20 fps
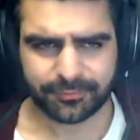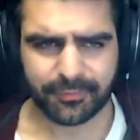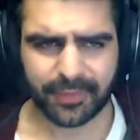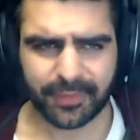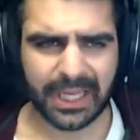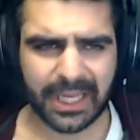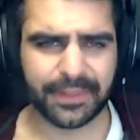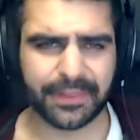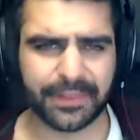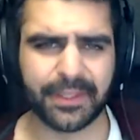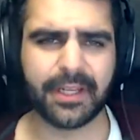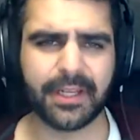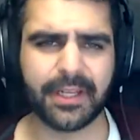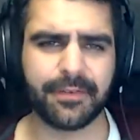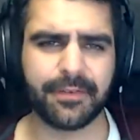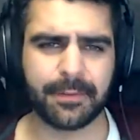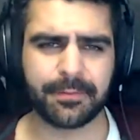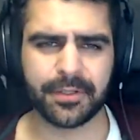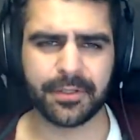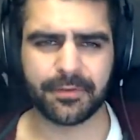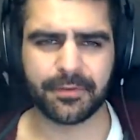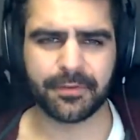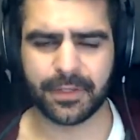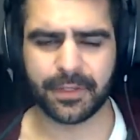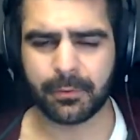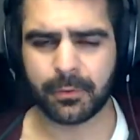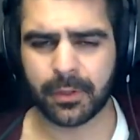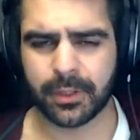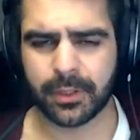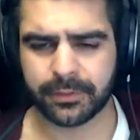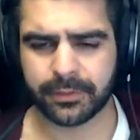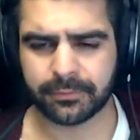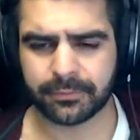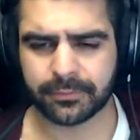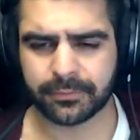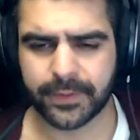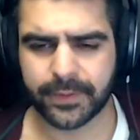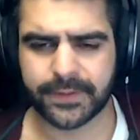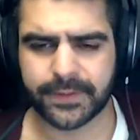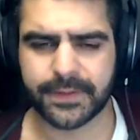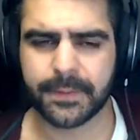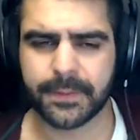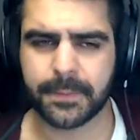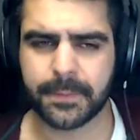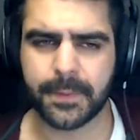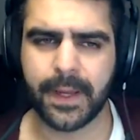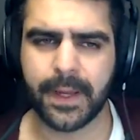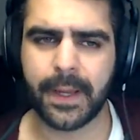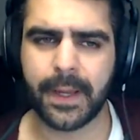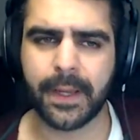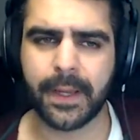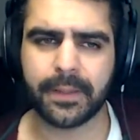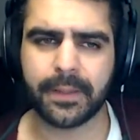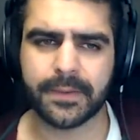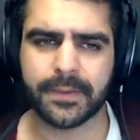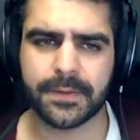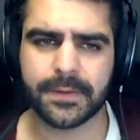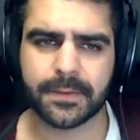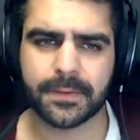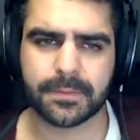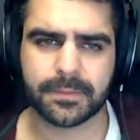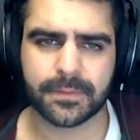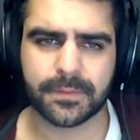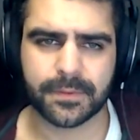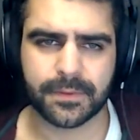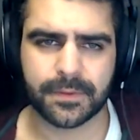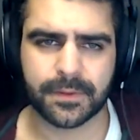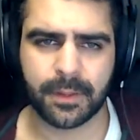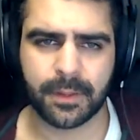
I think I vaped on the V1. It's not bad. It's not.